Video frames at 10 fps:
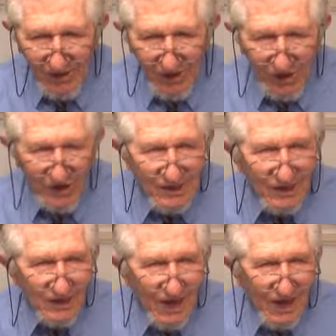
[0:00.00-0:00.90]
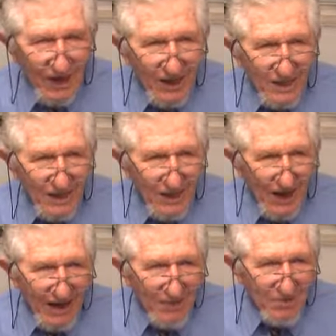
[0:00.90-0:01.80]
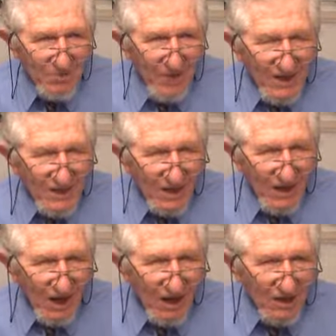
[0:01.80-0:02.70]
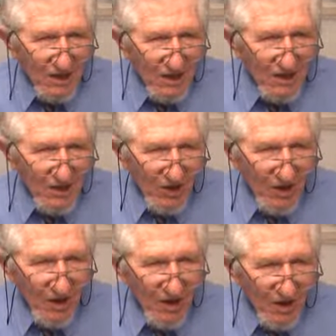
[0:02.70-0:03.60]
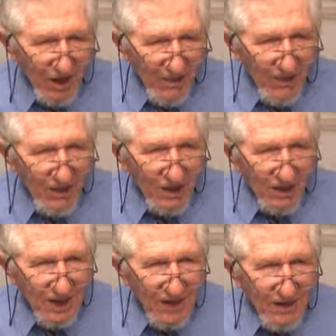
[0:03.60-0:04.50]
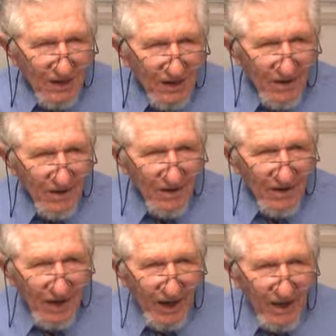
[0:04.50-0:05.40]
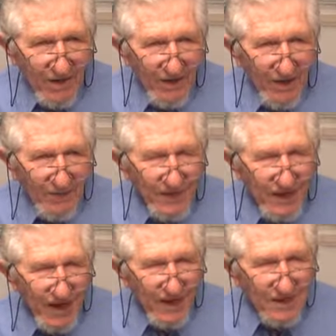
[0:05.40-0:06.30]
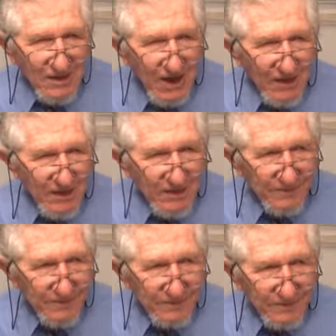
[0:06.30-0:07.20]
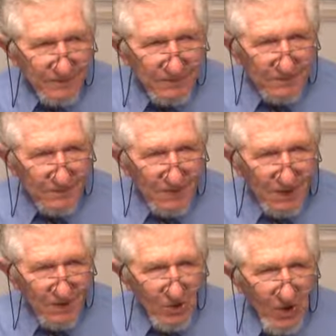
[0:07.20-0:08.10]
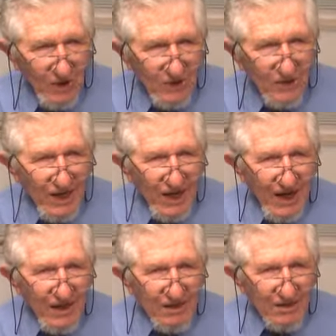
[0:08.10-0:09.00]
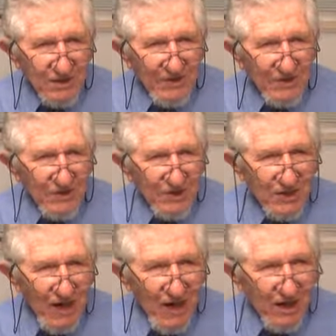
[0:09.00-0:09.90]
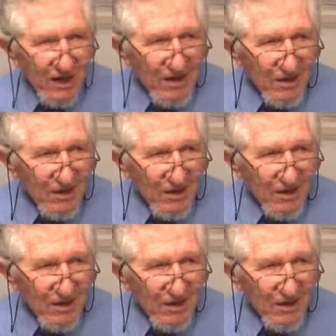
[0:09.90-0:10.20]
early societies. He had basic knowledge that he took. He put it together, and he developed a concept to understand civil society.